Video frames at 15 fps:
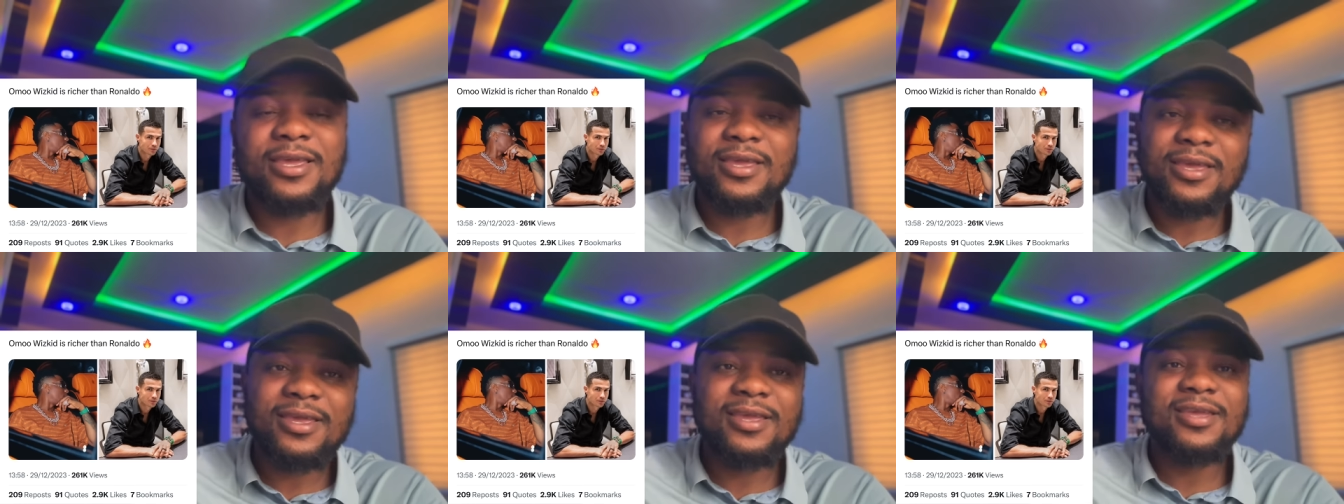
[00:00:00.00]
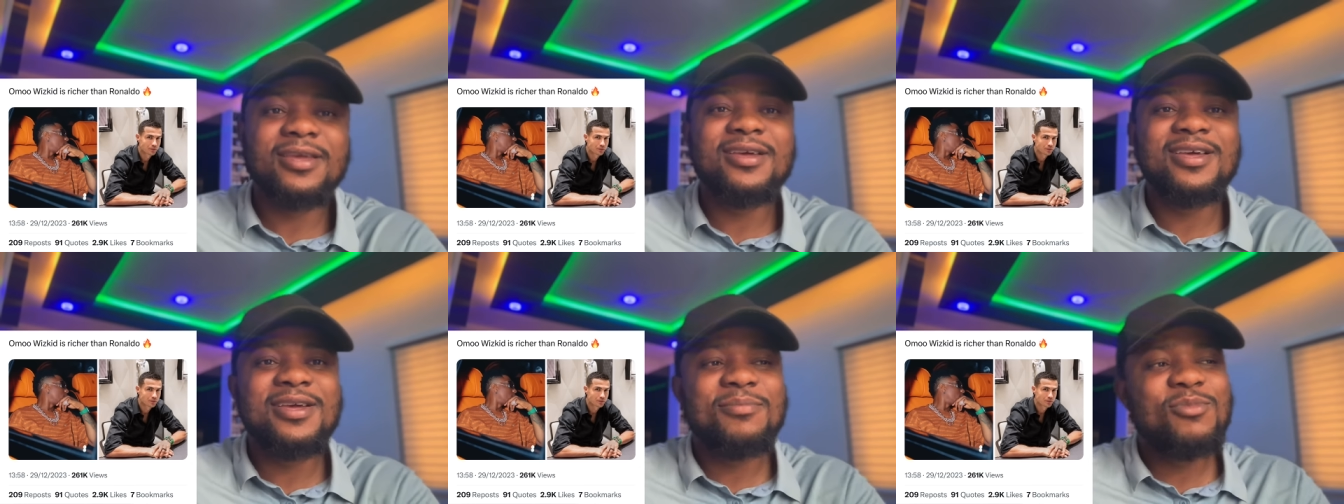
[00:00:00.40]

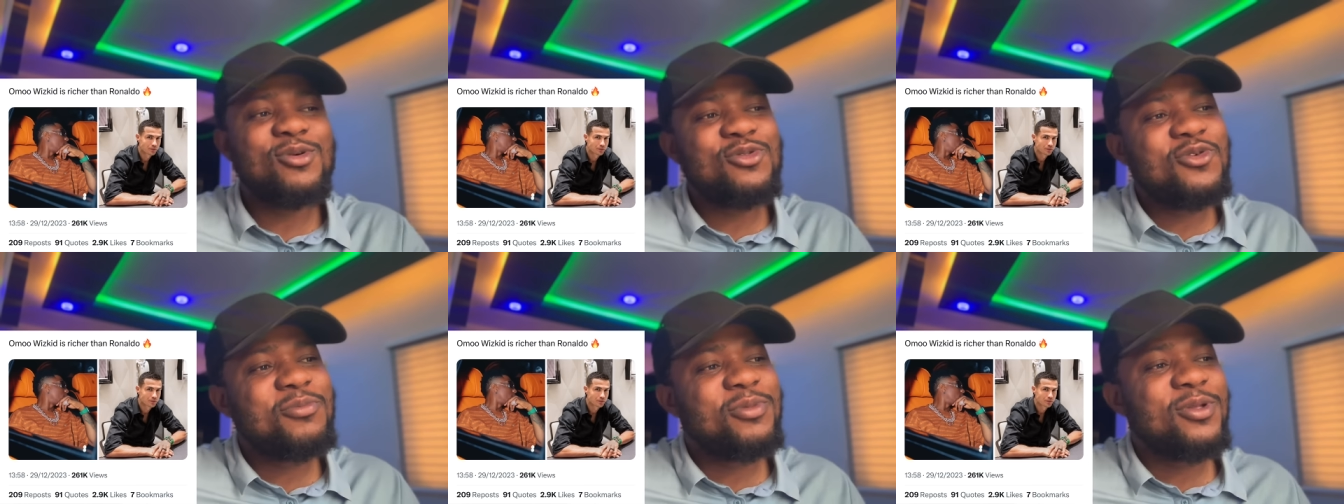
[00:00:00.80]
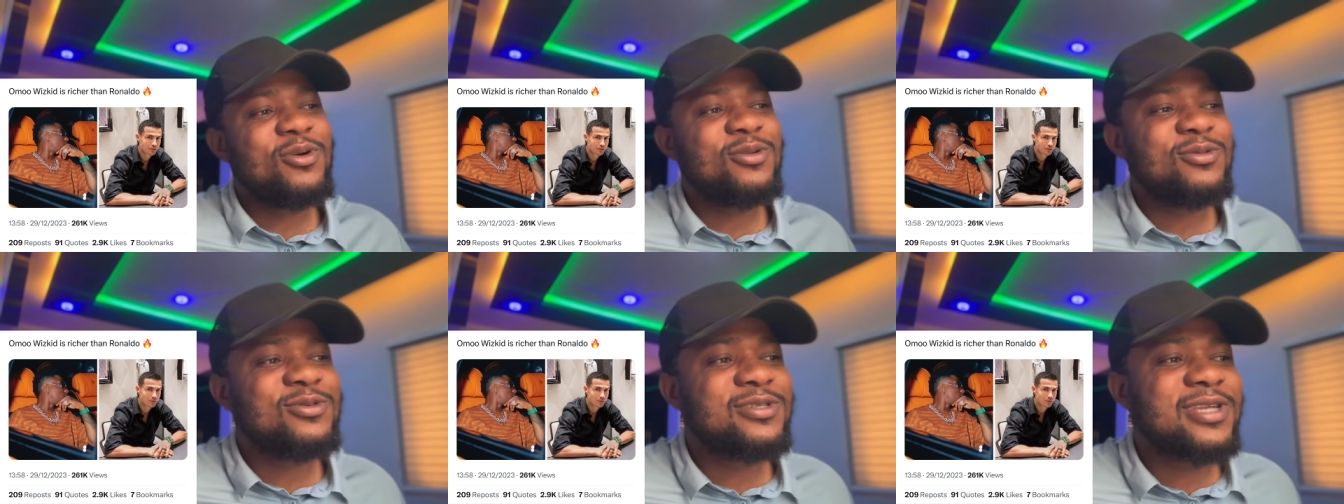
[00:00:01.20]
But no be
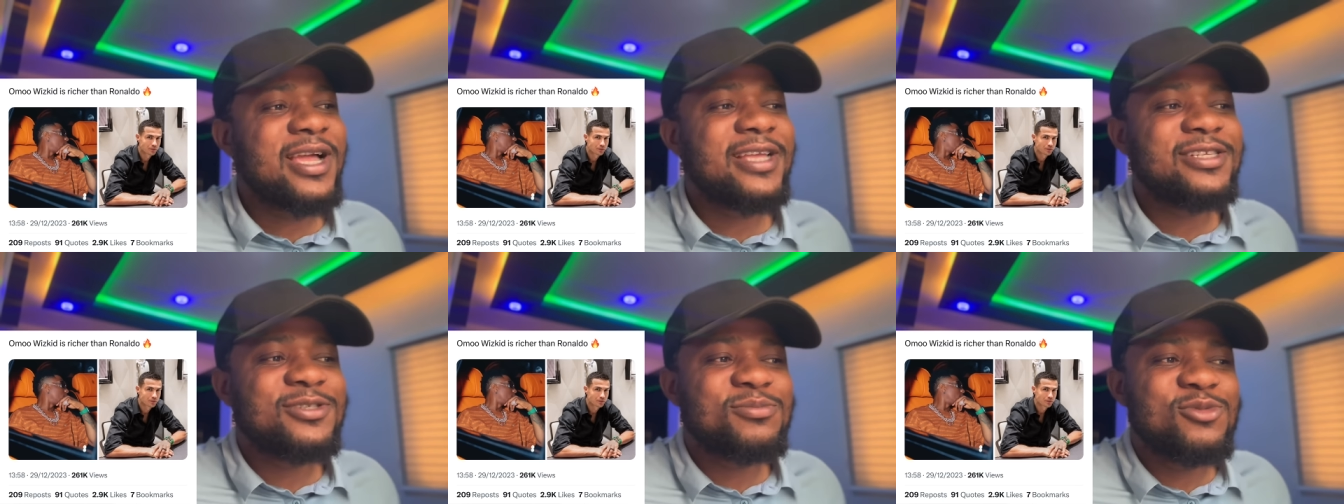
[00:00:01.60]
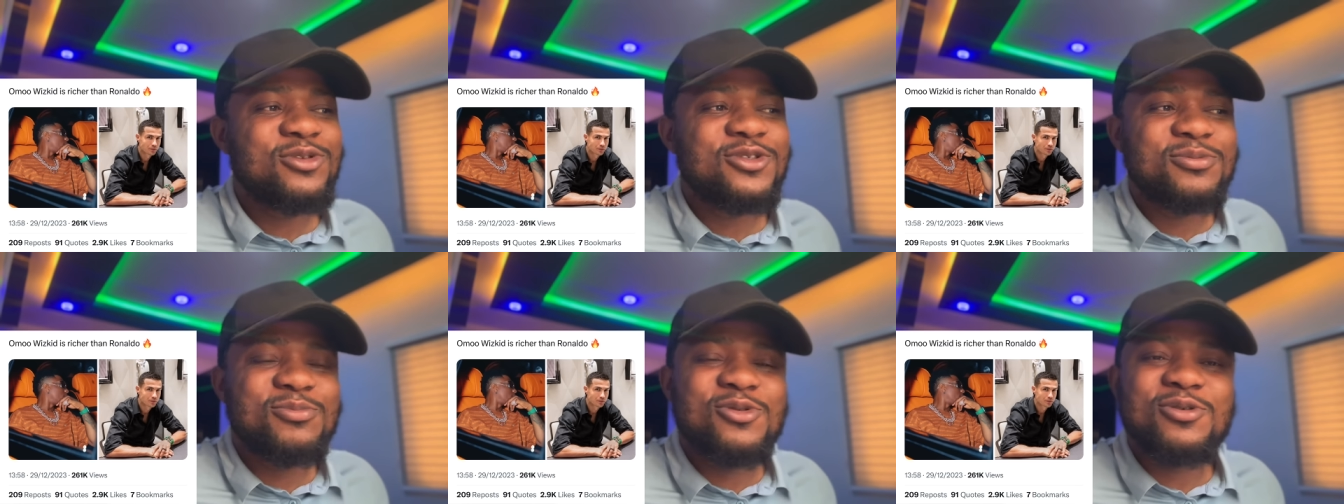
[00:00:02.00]
all those kind of
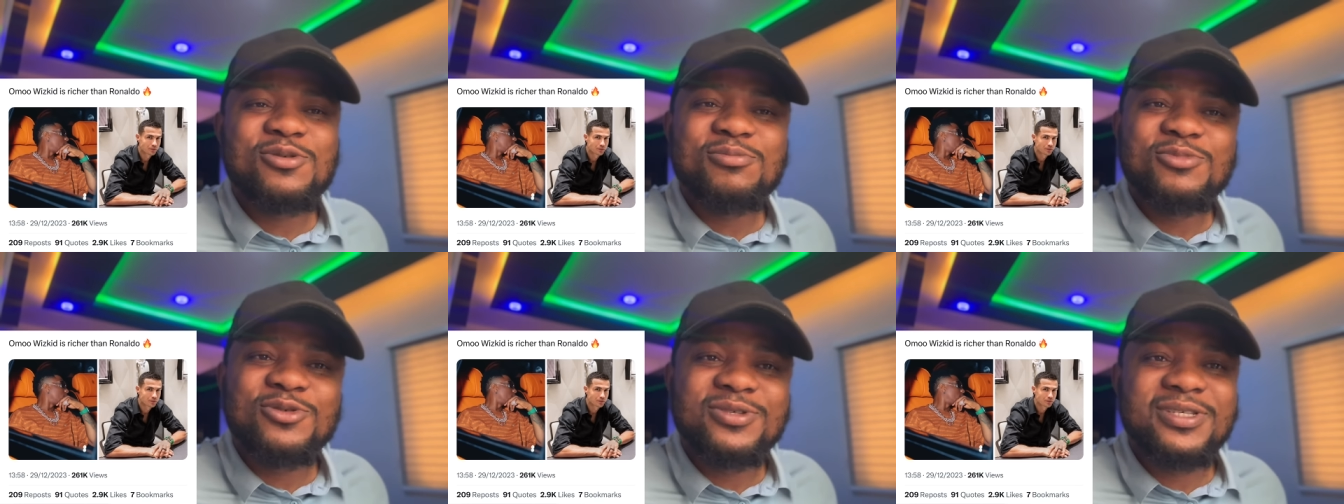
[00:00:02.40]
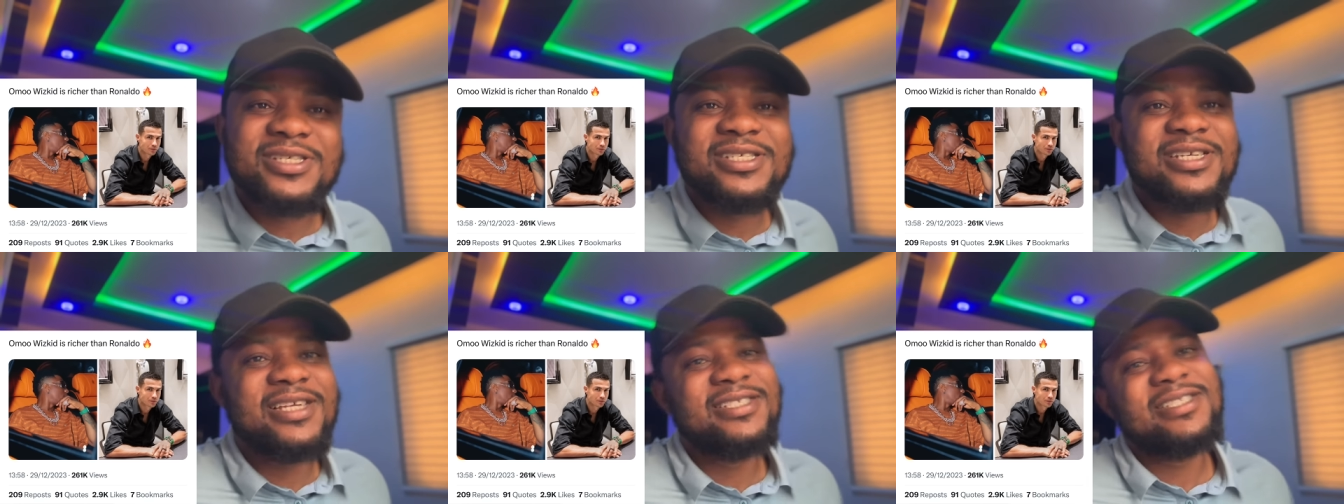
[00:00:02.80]
small
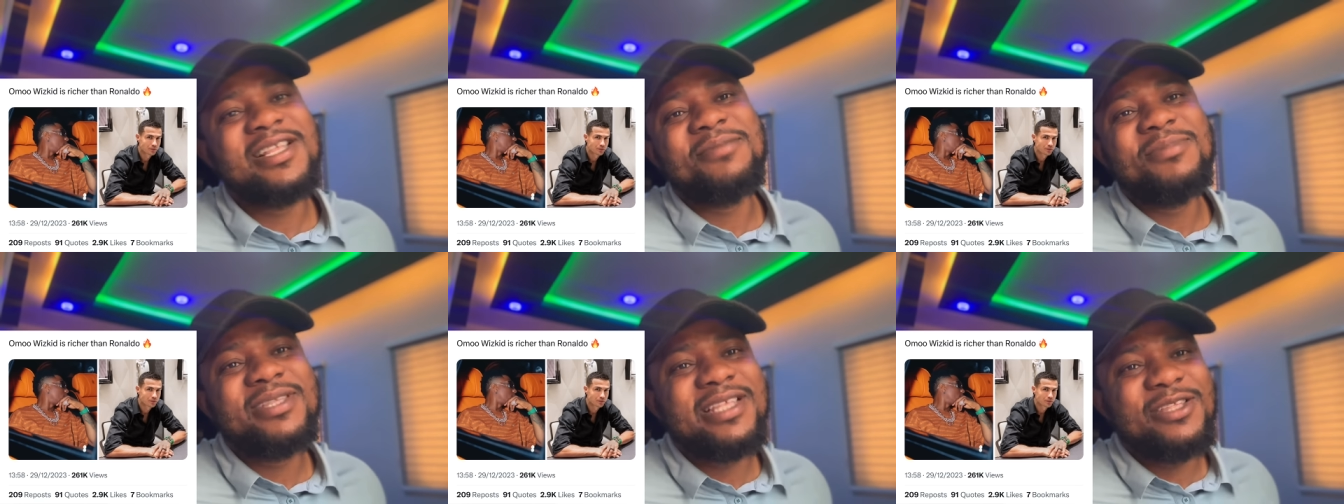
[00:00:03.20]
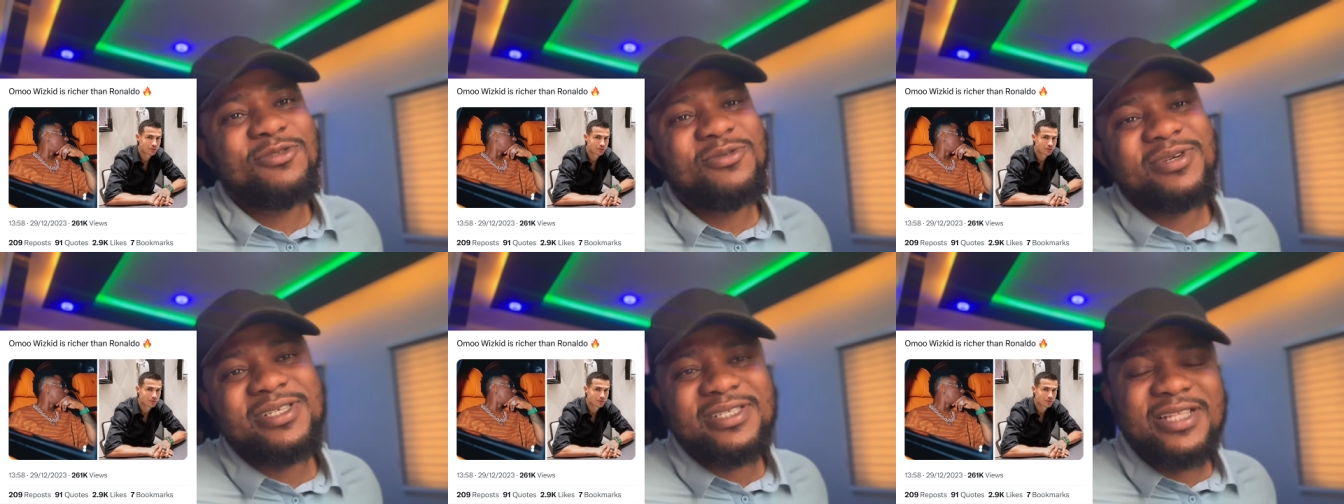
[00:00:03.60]
musicians now make them
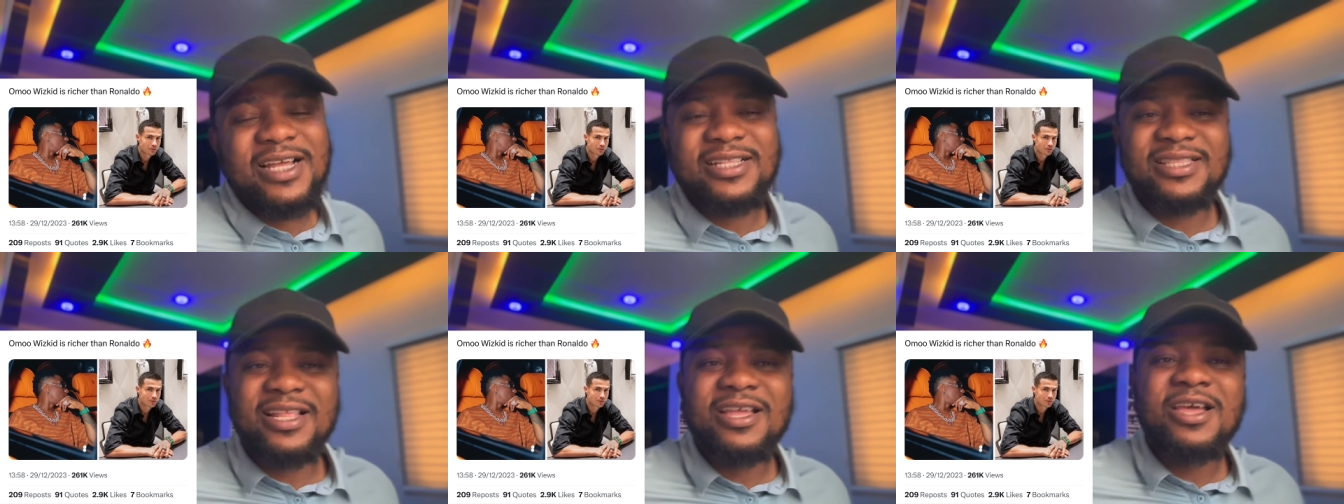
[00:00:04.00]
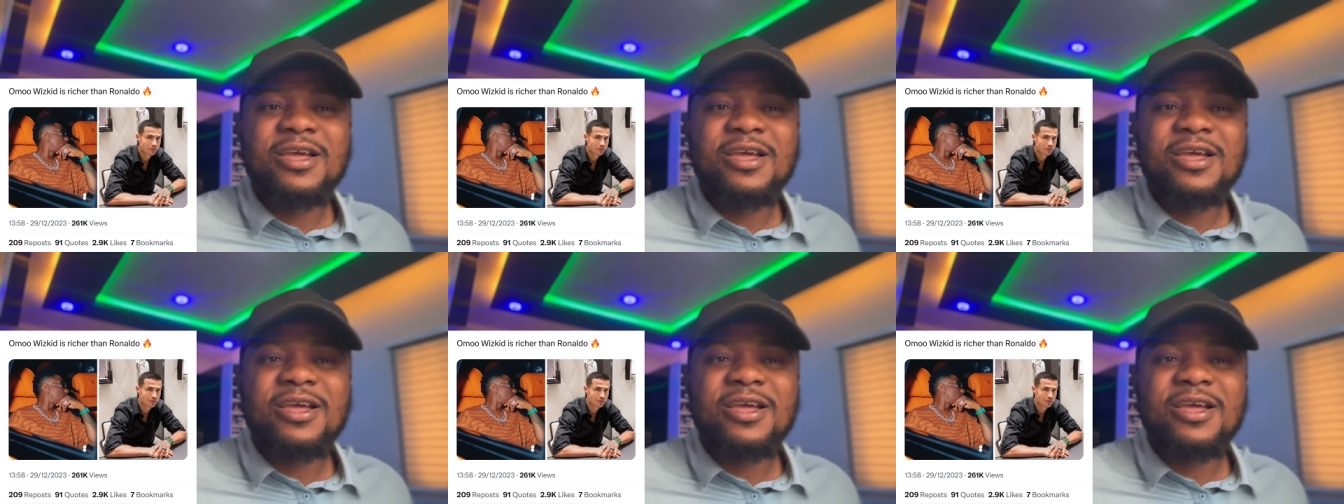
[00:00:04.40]
really start.